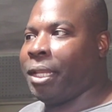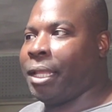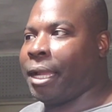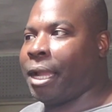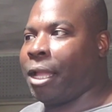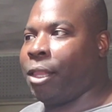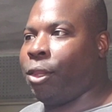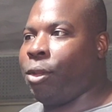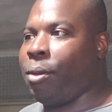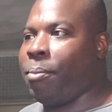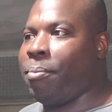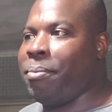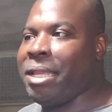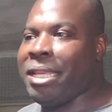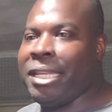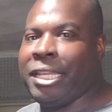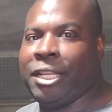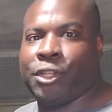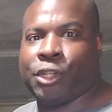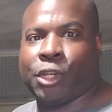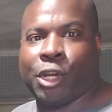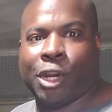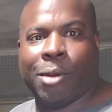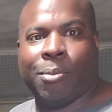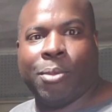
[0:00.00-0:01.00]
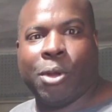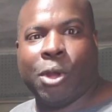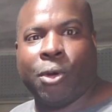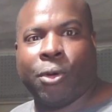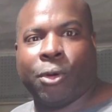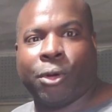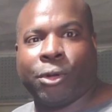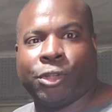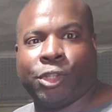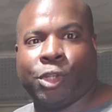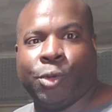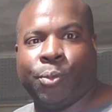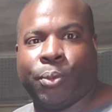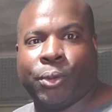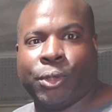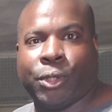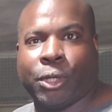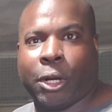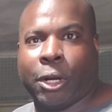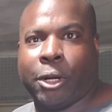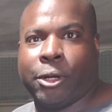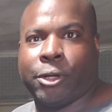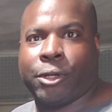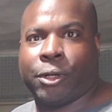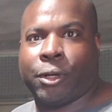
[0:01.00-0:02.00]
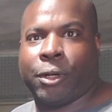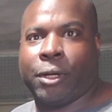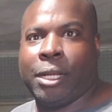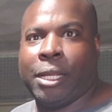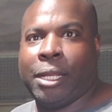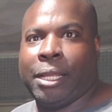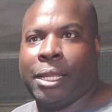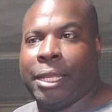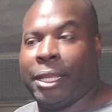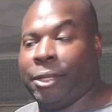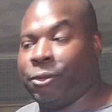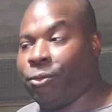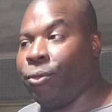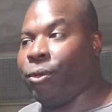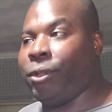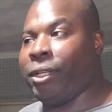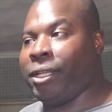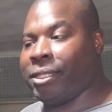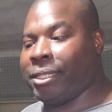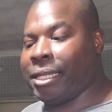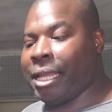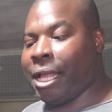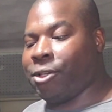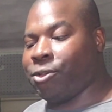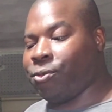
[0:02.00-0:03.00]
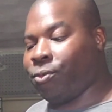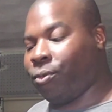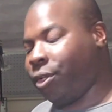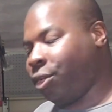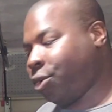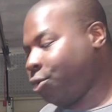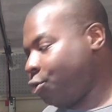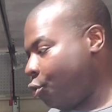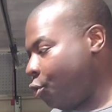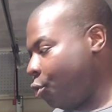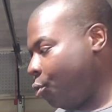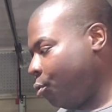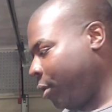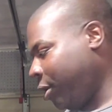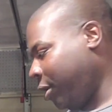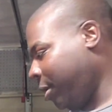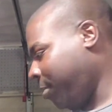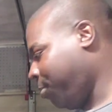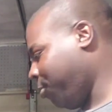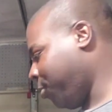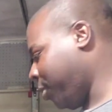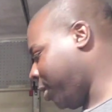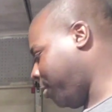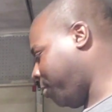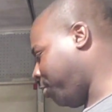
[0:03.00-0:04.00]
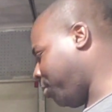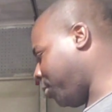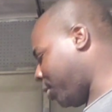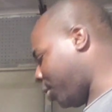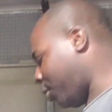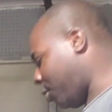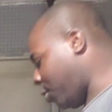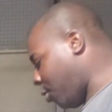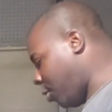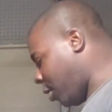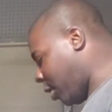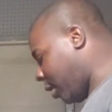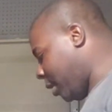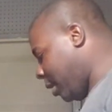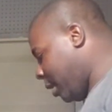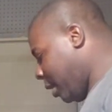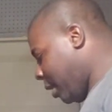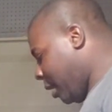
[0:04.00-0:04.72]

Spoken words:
little mini turbo or supercharger. It really sounds really cool when you put it on.